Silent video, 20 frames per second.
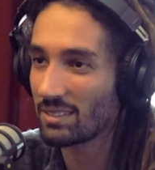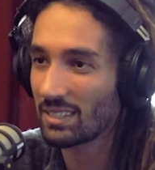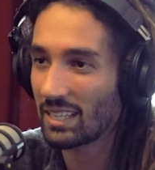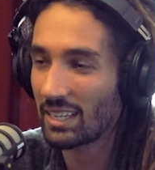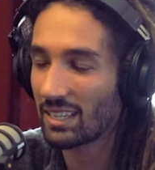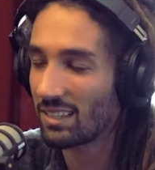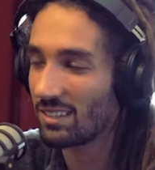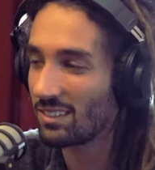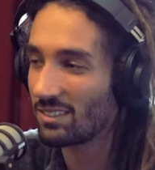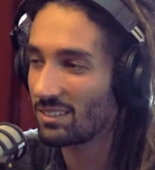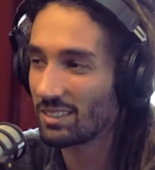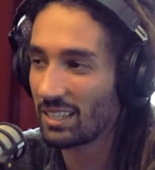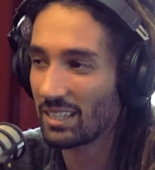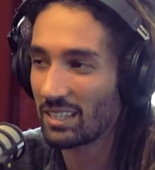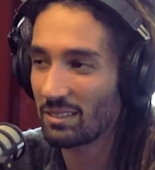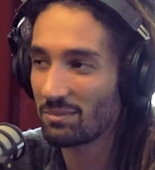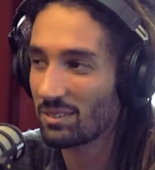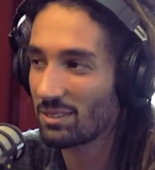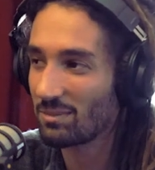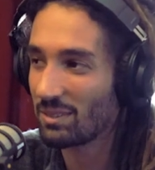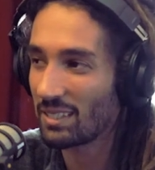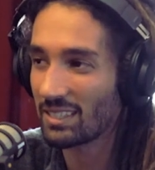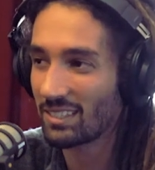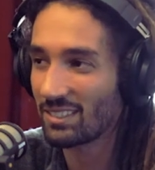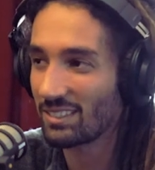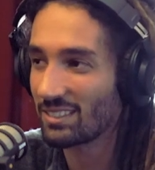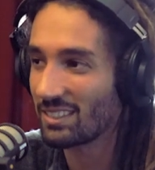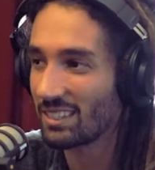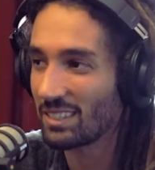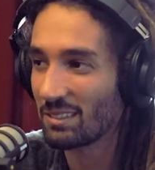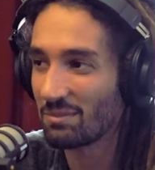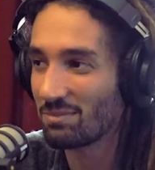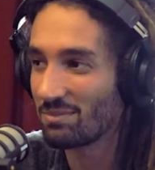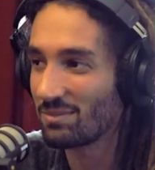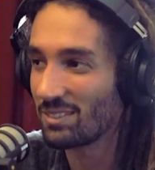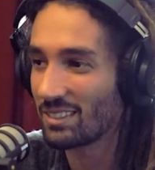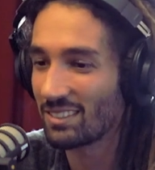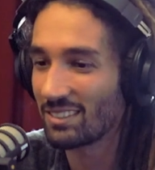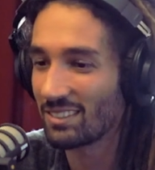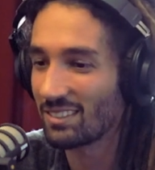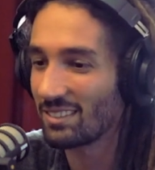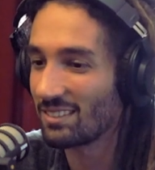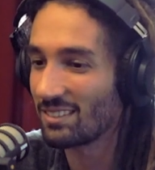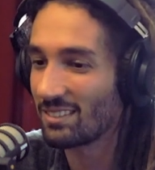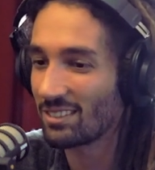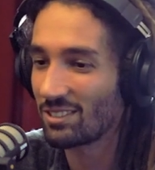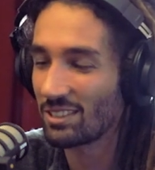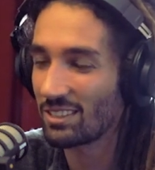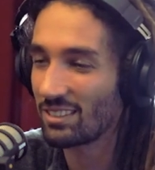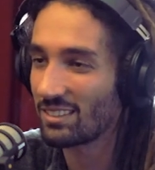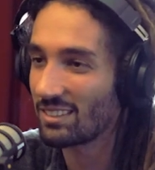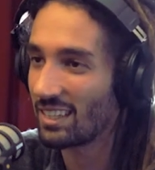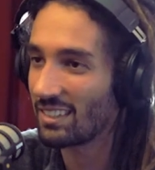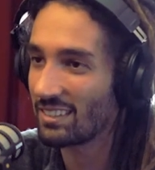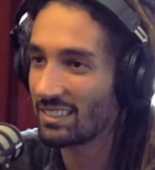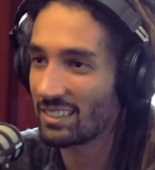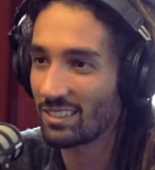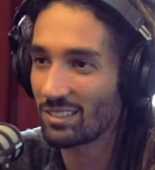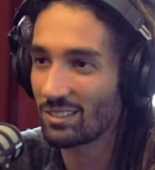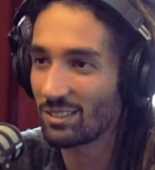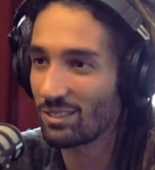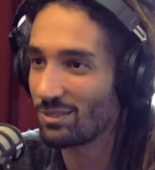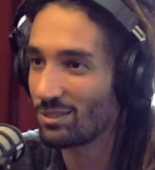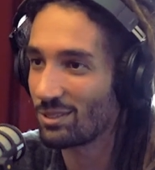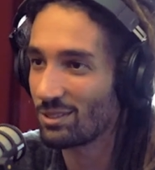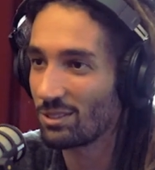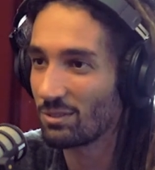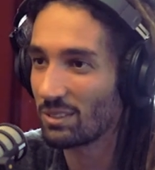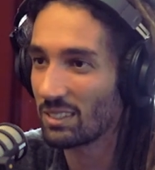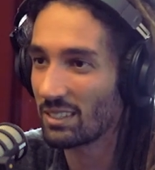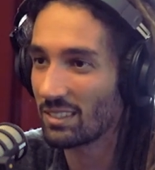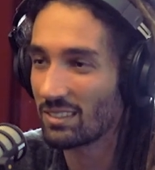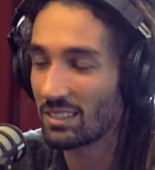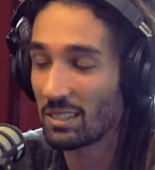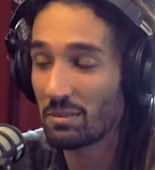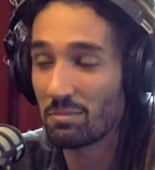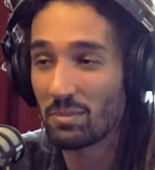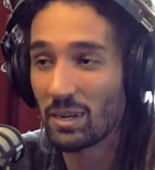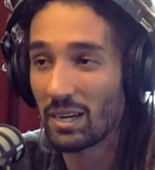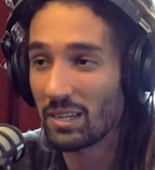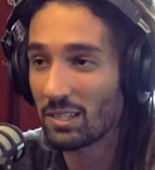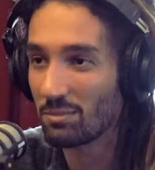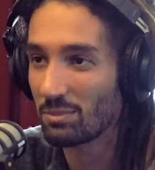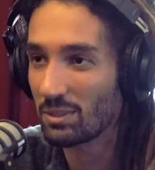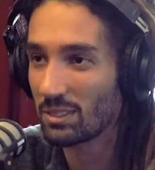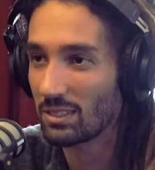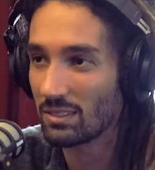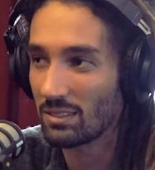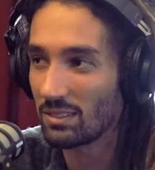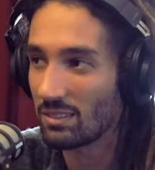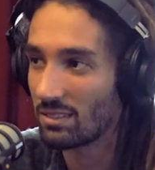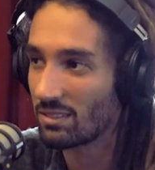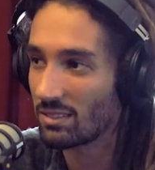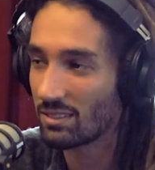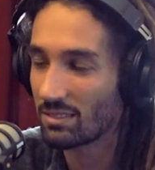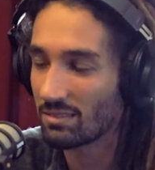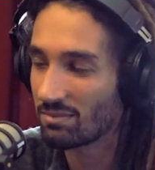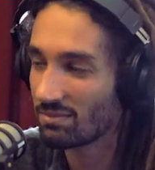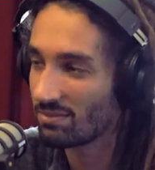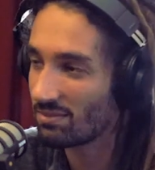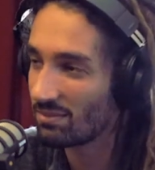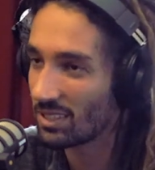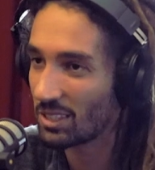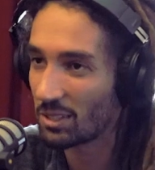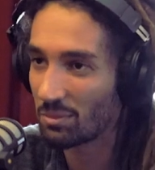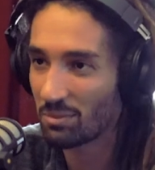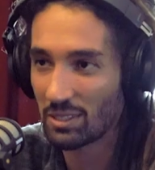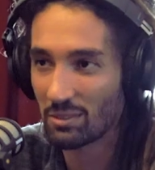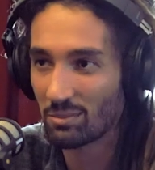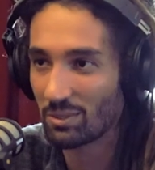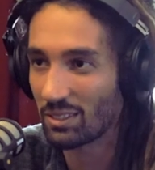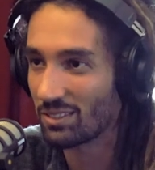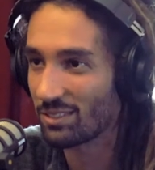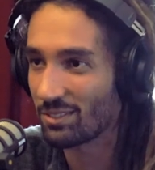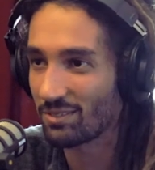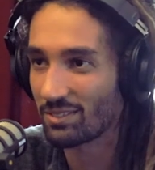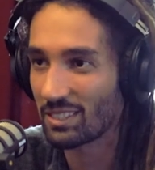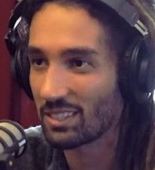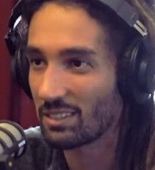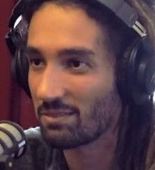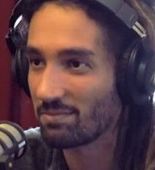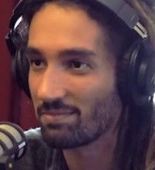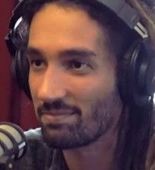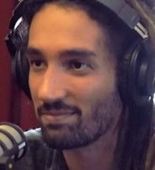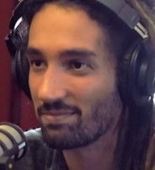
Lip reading: our time just criticizing others for doing this, in my opinion, is a complete waste of time.